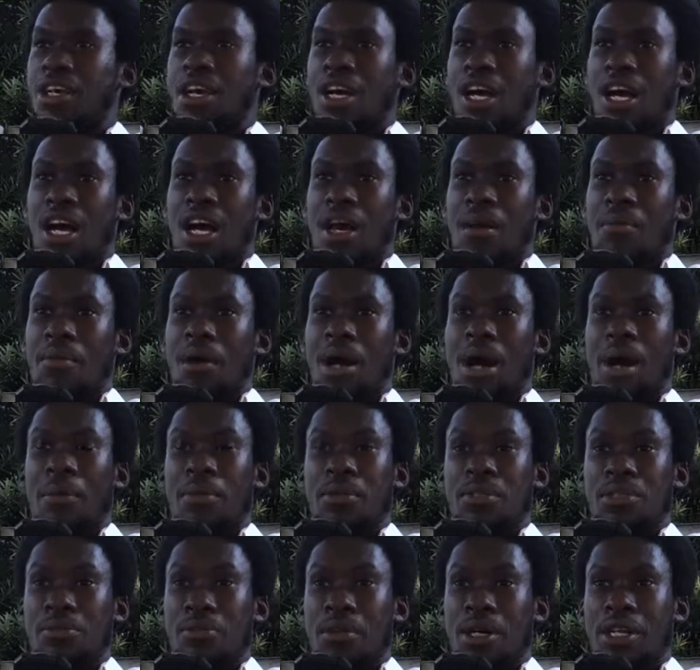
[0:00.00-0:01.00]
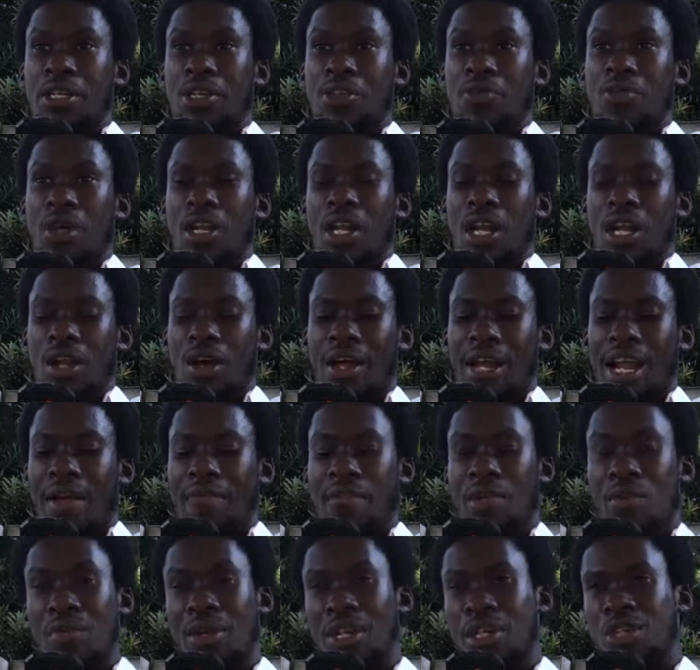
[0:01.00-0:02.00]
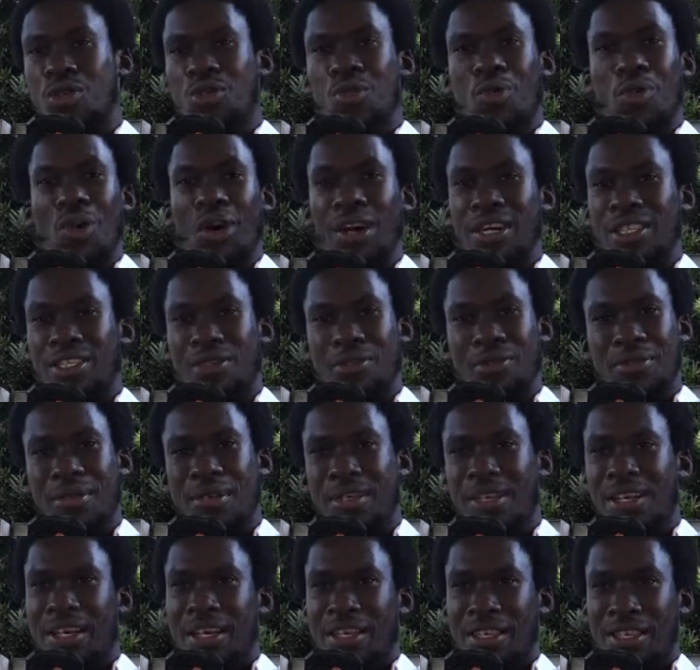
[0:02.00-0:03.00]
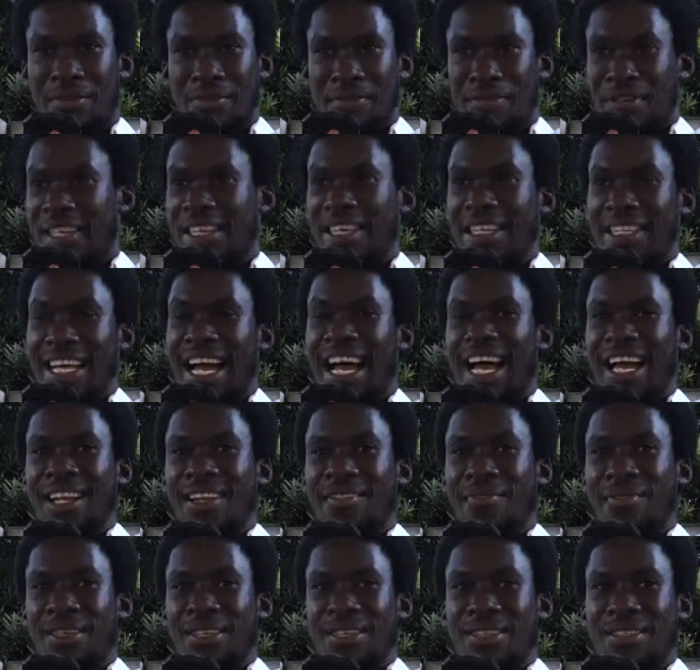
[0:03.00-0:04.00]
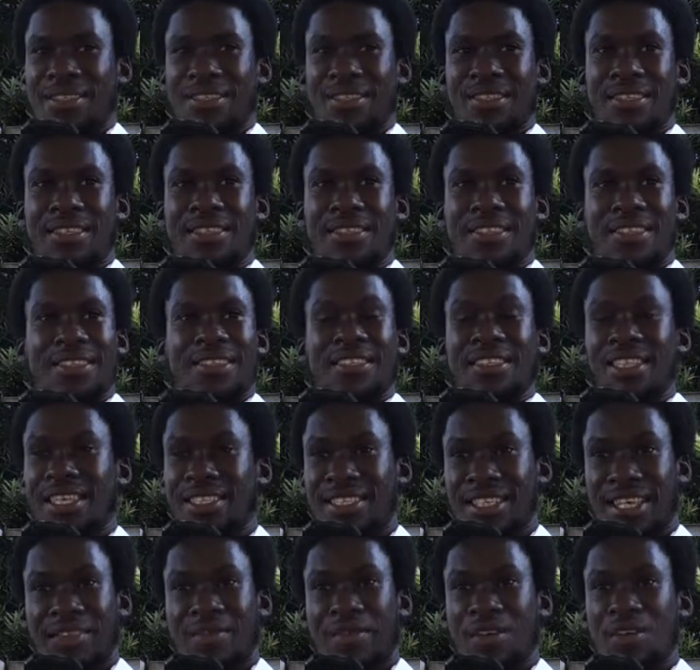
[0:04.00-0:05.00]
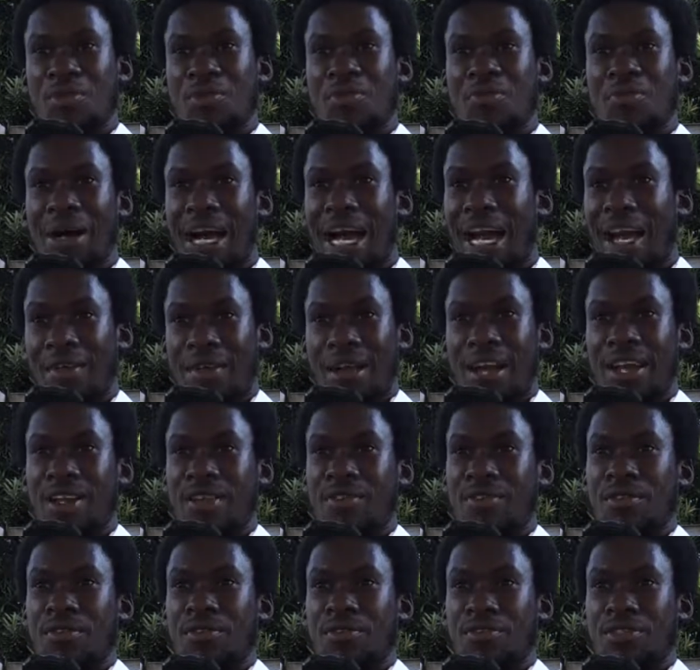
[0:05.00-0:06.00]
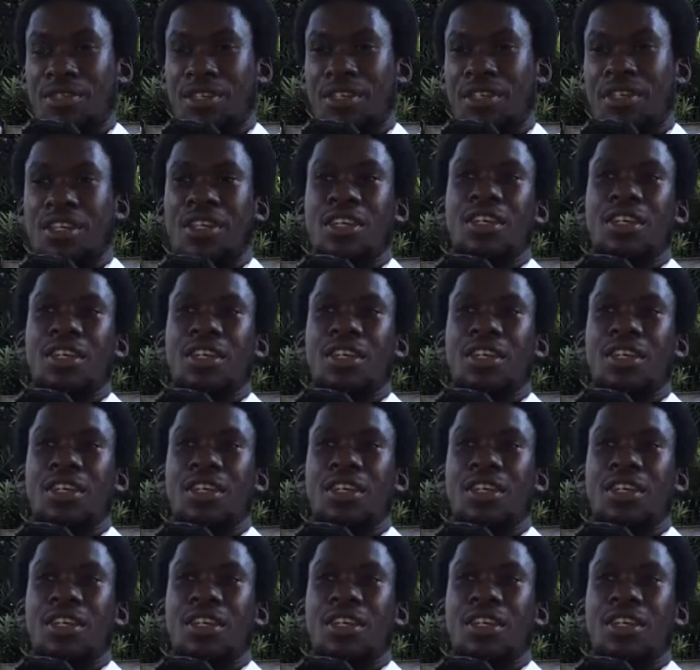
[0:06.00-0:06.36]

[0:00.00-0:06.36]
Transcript: how much money you want to allot every week towards your vegan diet, because it's just like when you buy regular grocery,